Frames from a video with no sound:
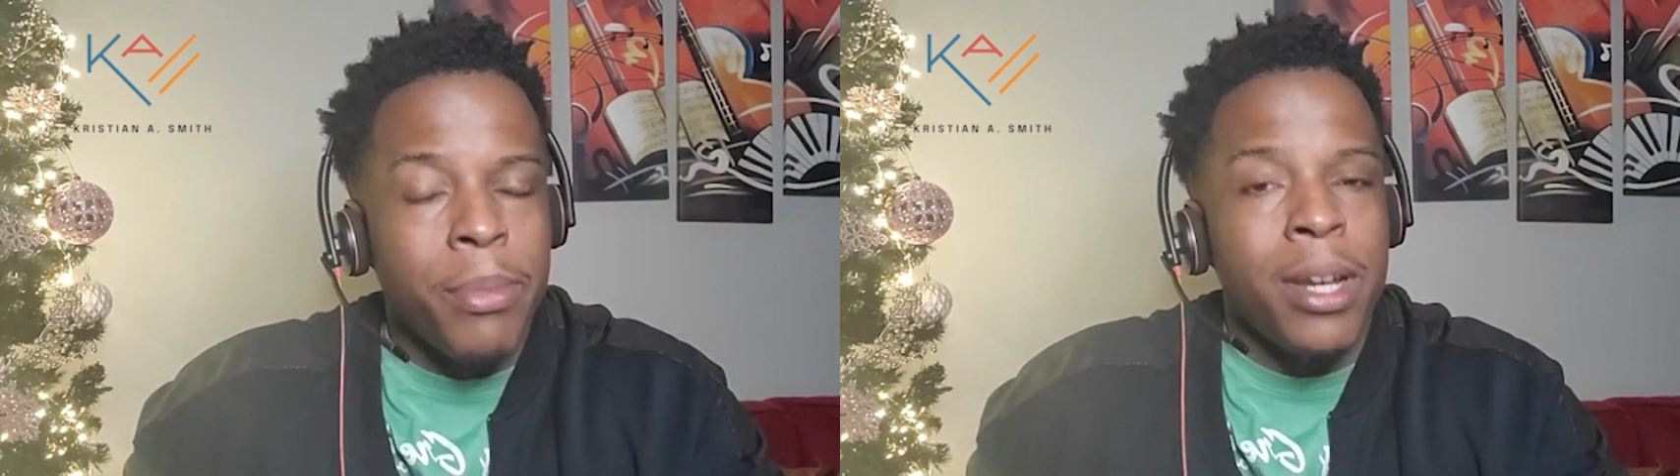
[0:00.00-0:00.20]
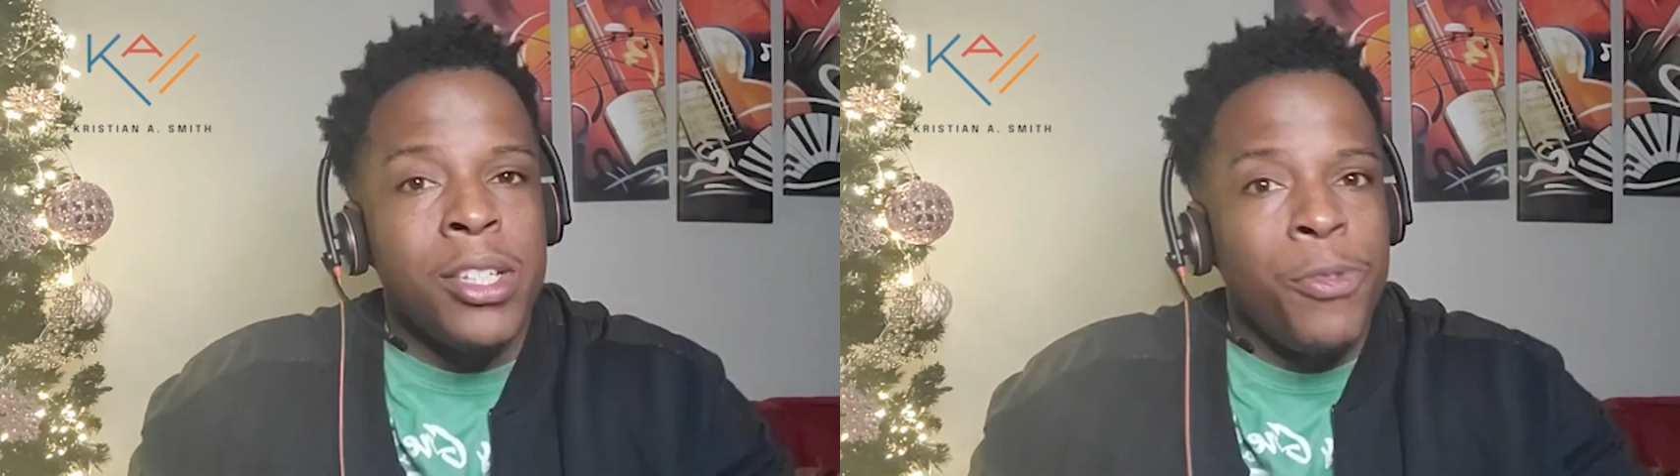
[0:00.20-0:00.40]

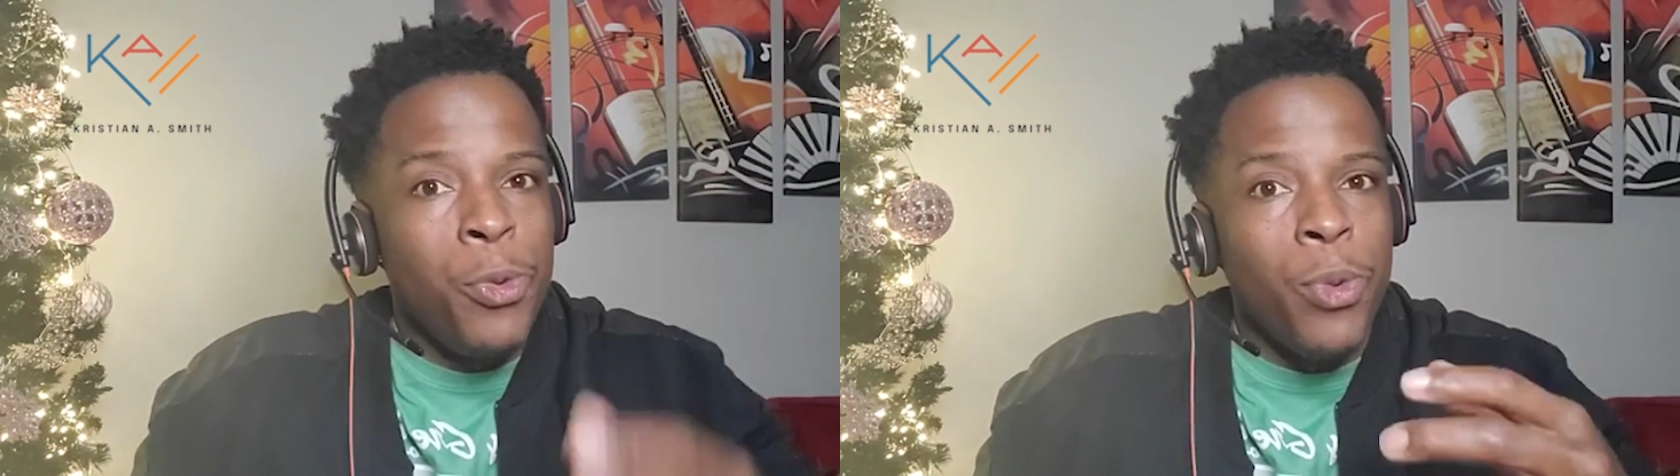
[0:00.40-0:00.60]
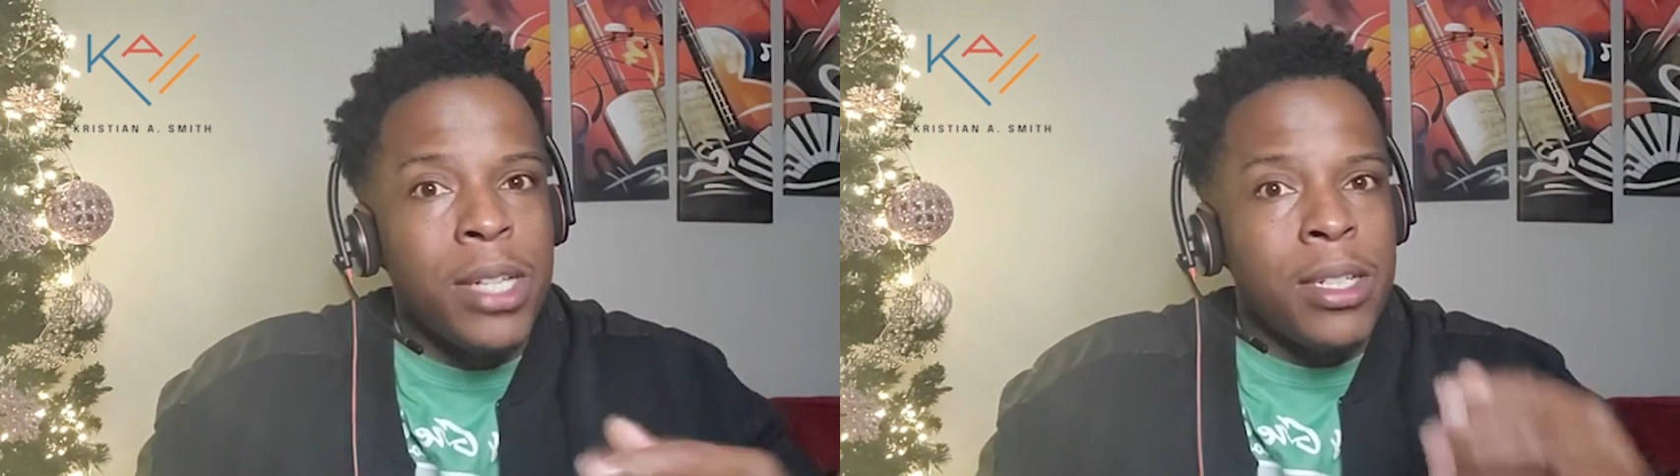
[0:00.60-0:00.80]
because if you
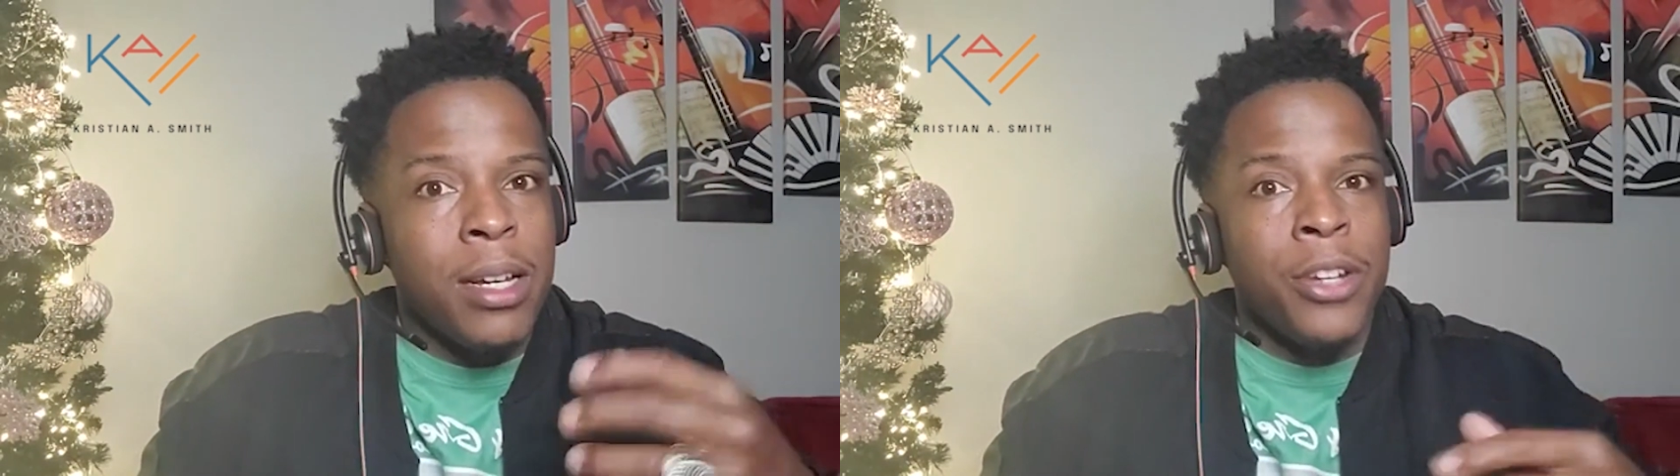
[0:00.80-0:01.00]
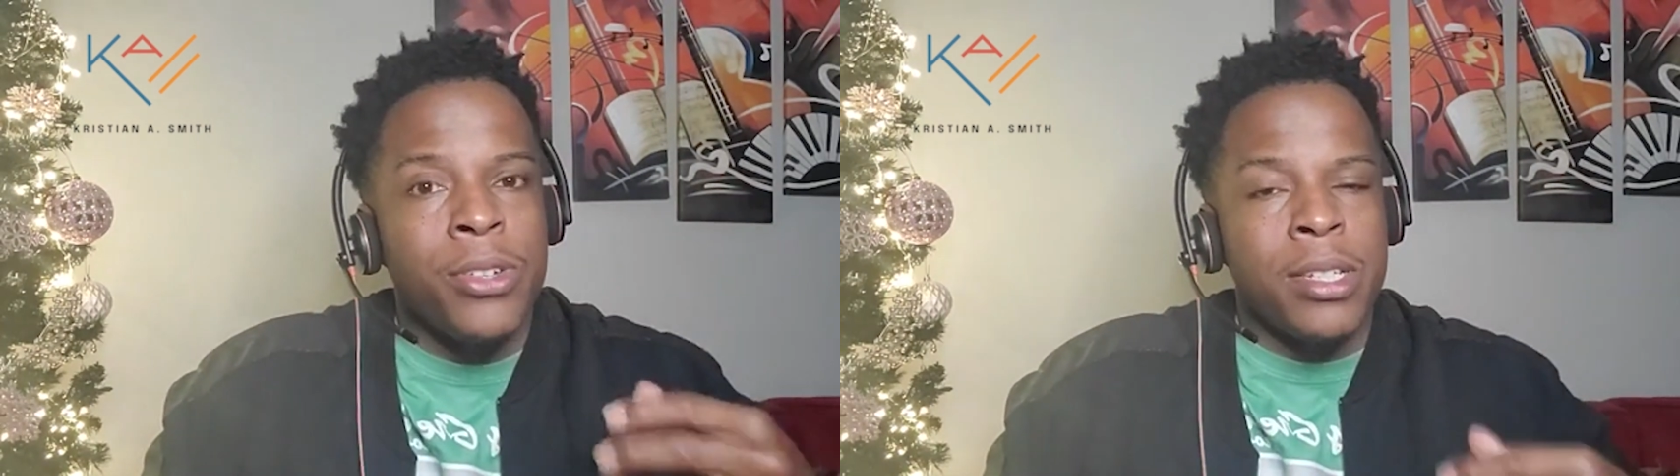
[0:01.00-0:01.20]
want to
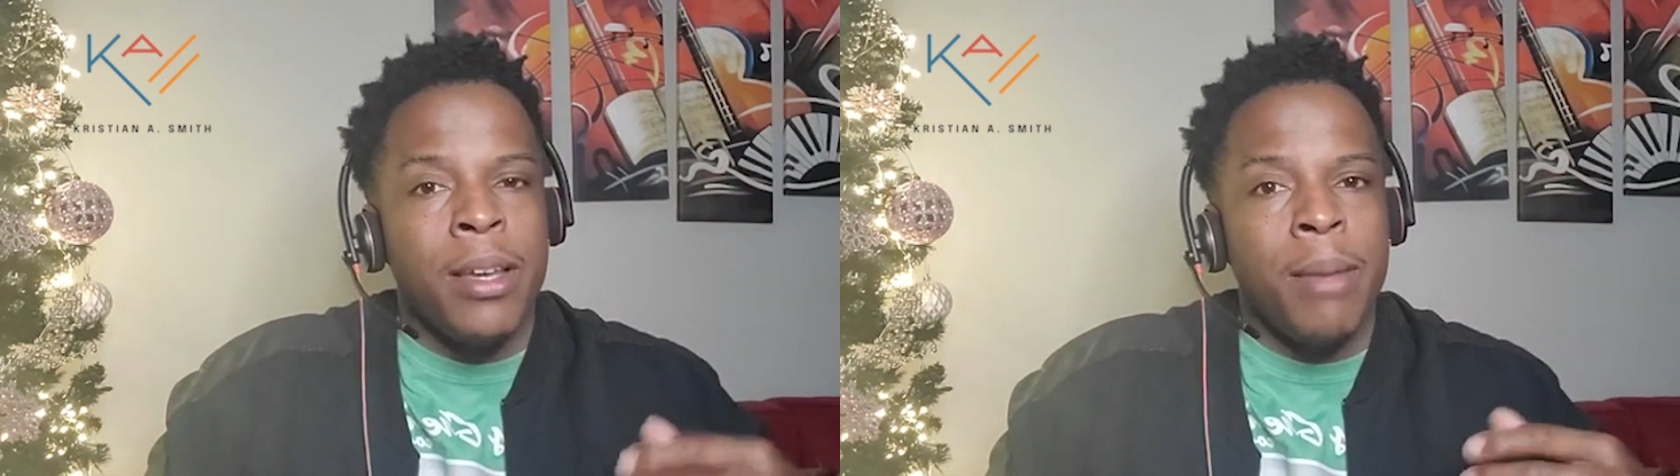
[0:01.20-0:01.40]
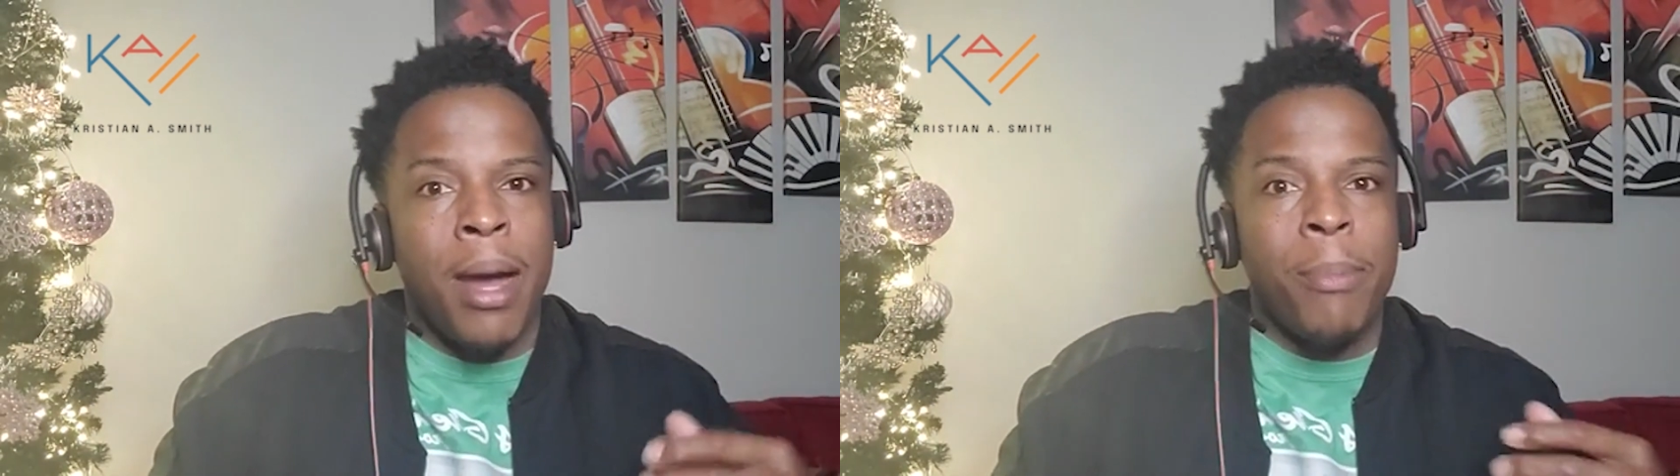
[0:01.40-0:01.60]

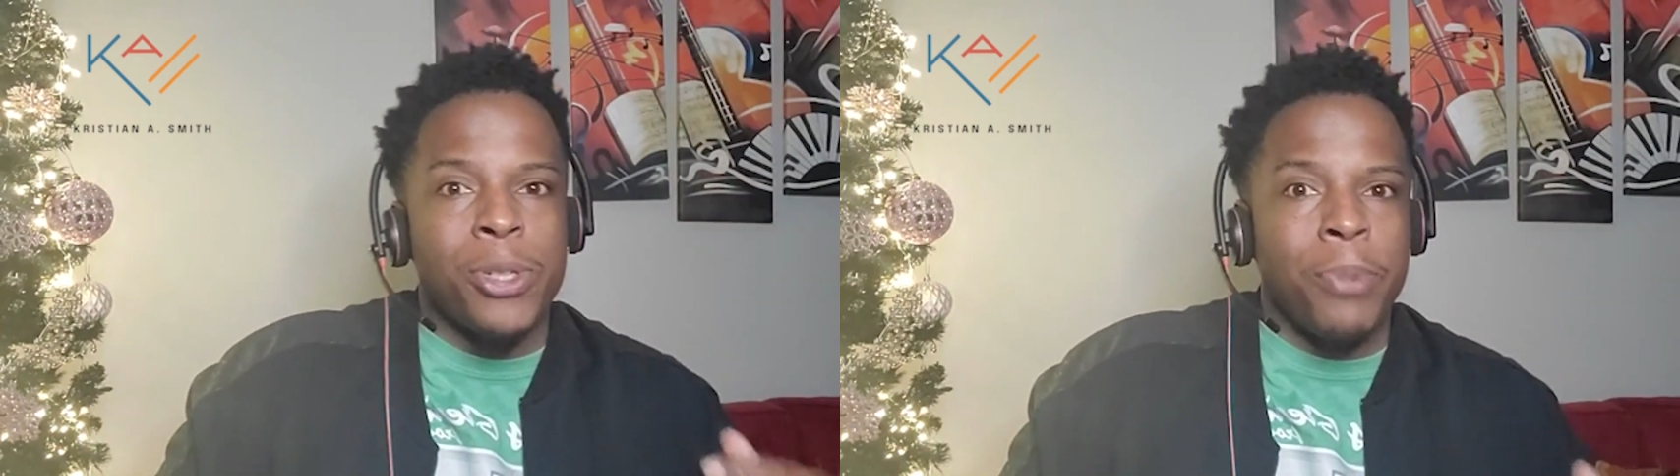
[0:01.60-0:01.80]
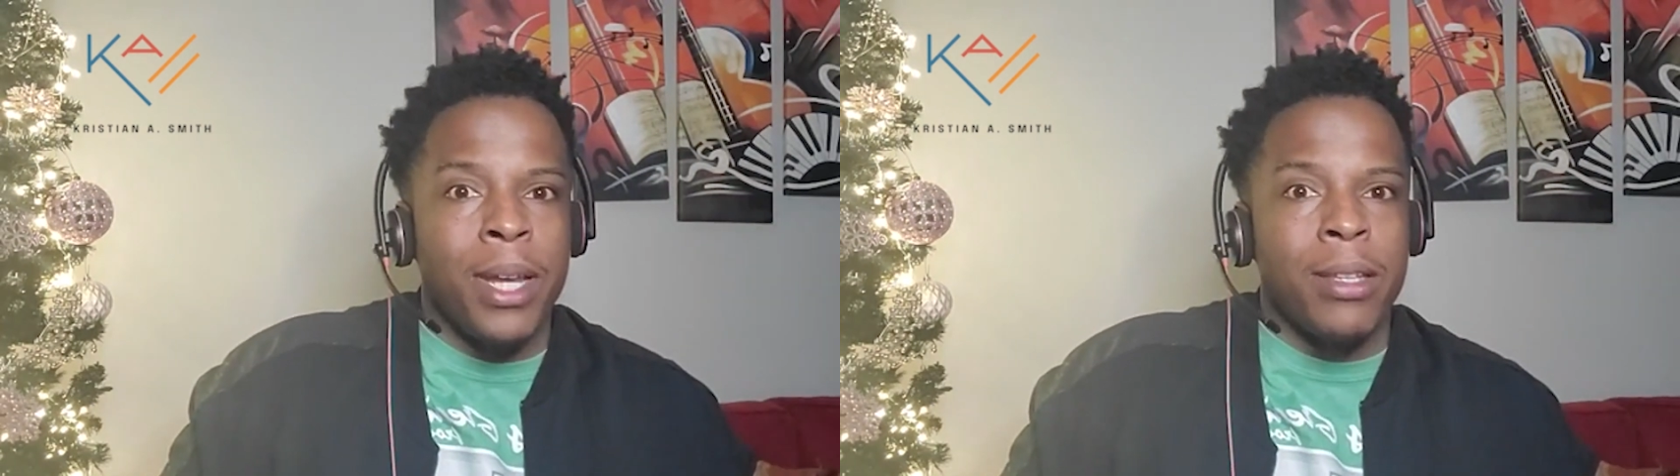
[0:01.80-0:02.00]
understand my
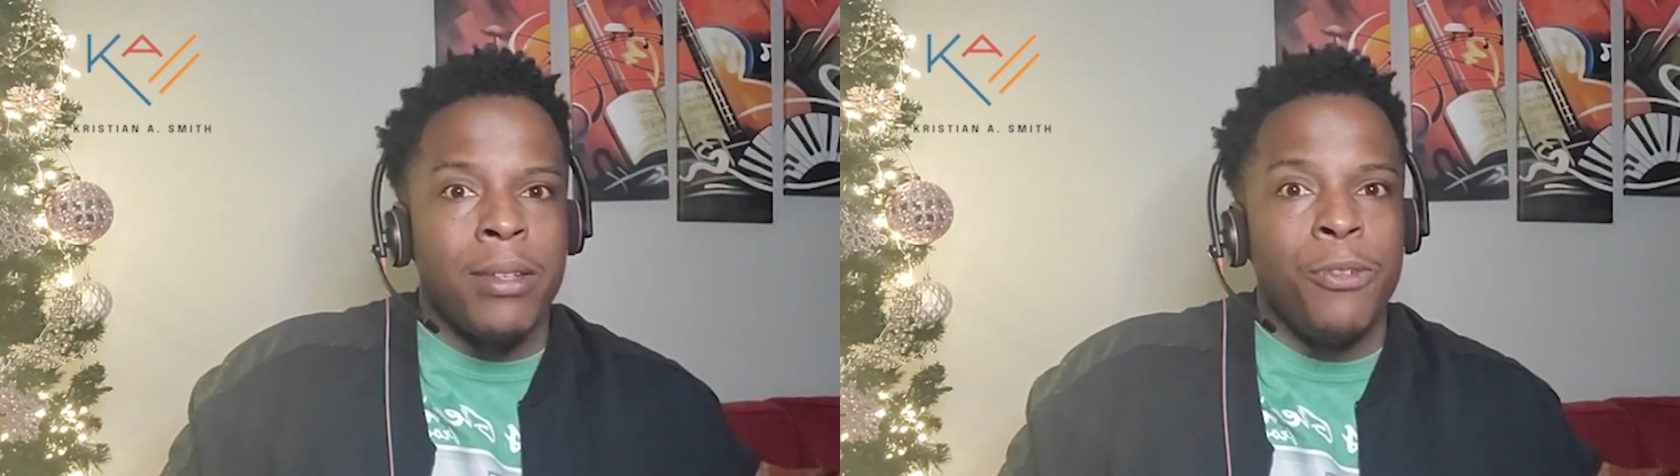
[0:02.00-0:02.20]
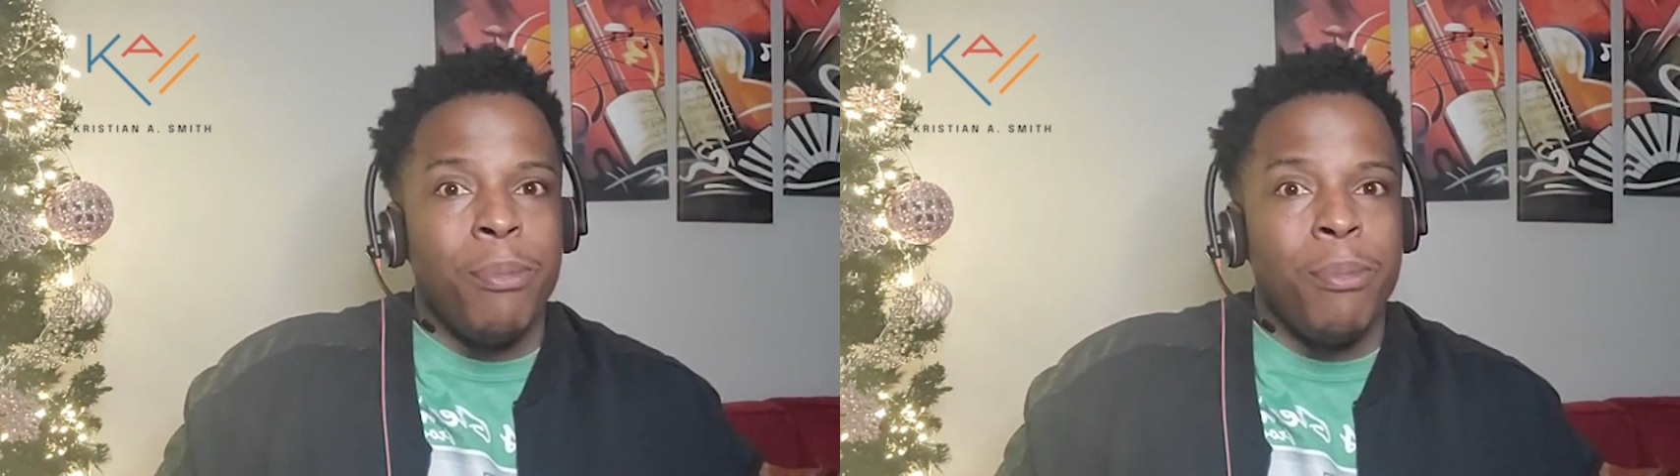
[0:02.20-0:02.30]
perspective,